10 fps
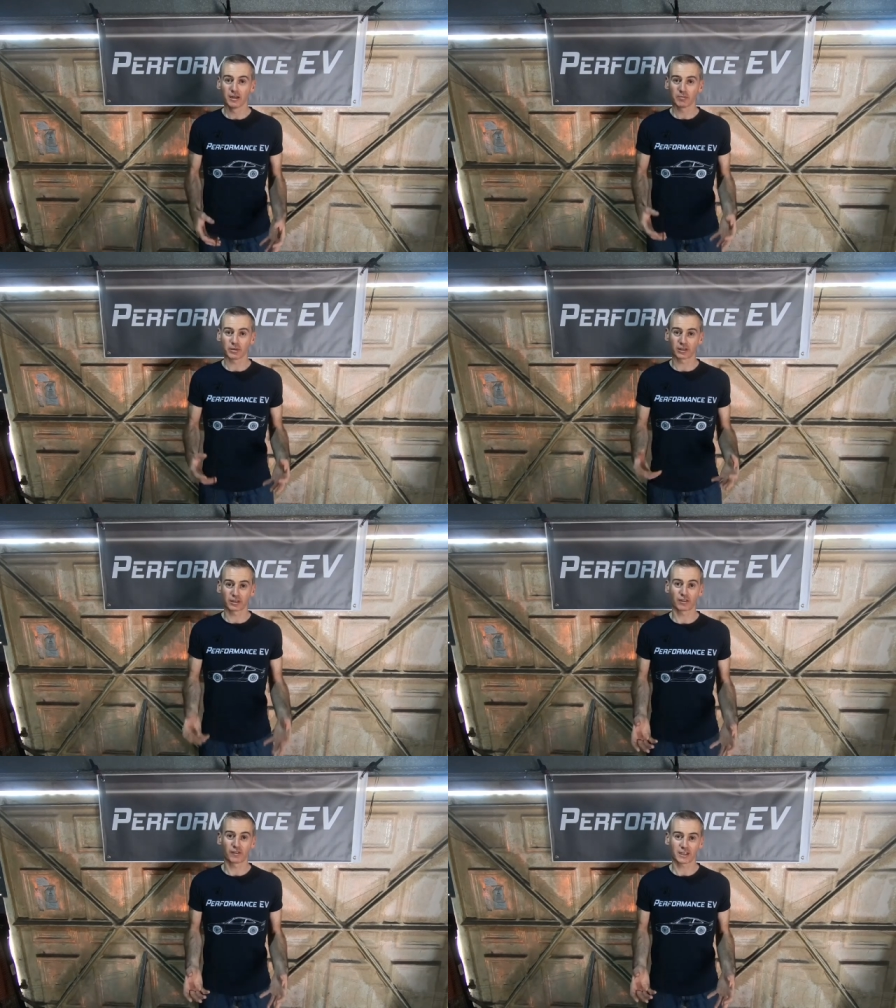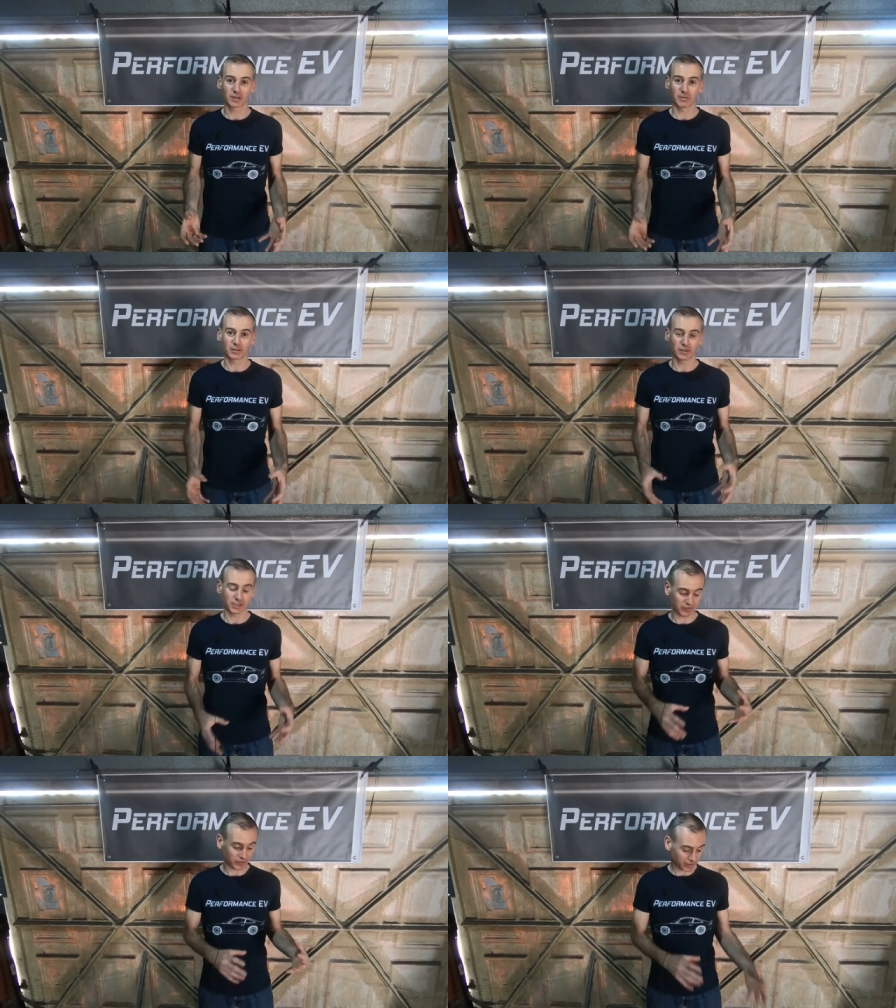But the fact of the matter is,
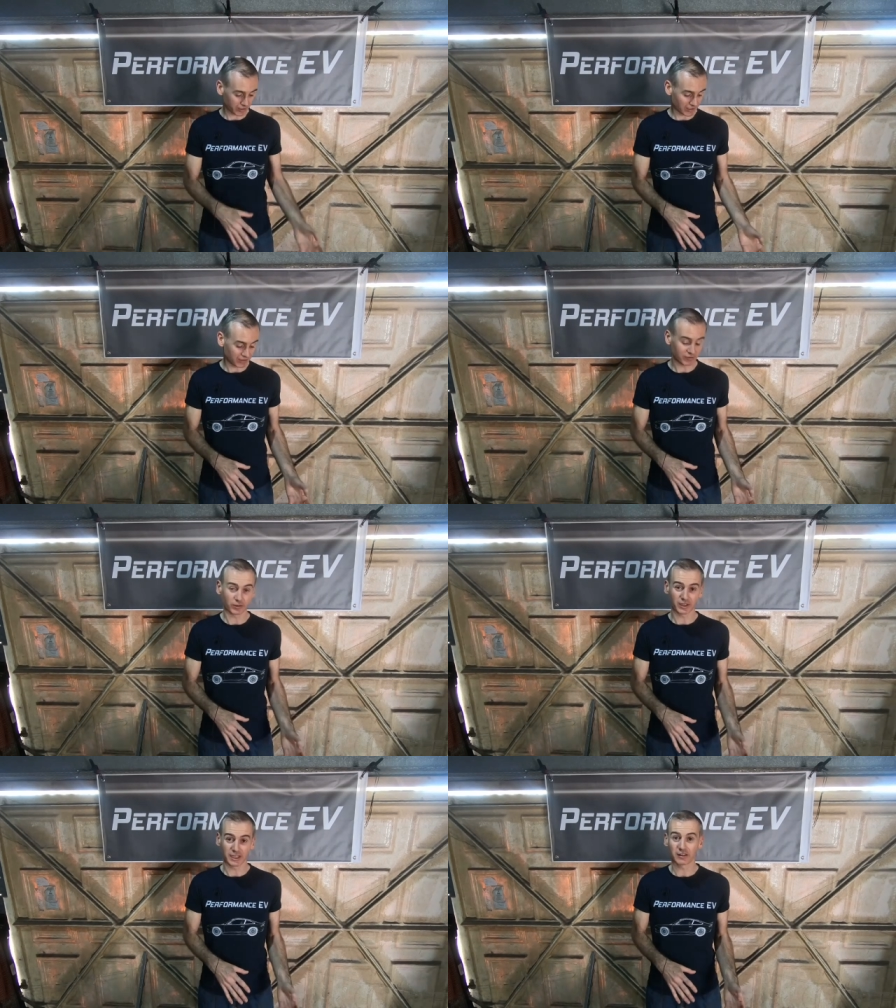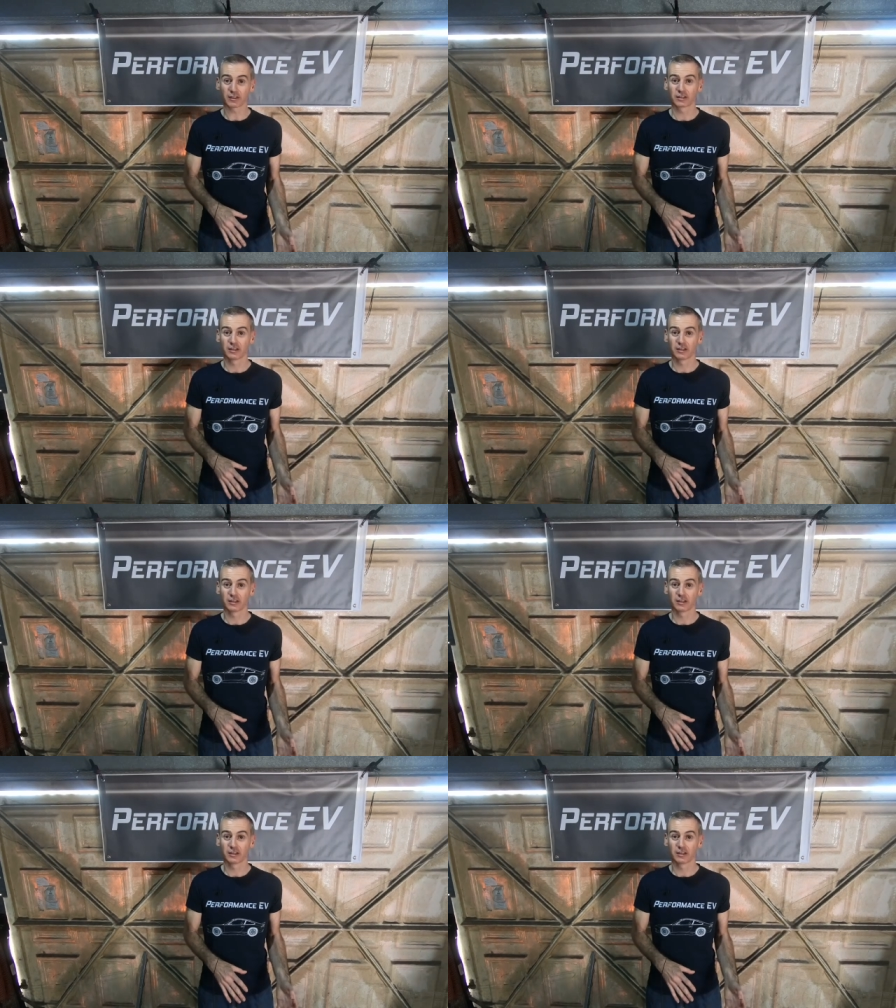I've got the Leaf one here.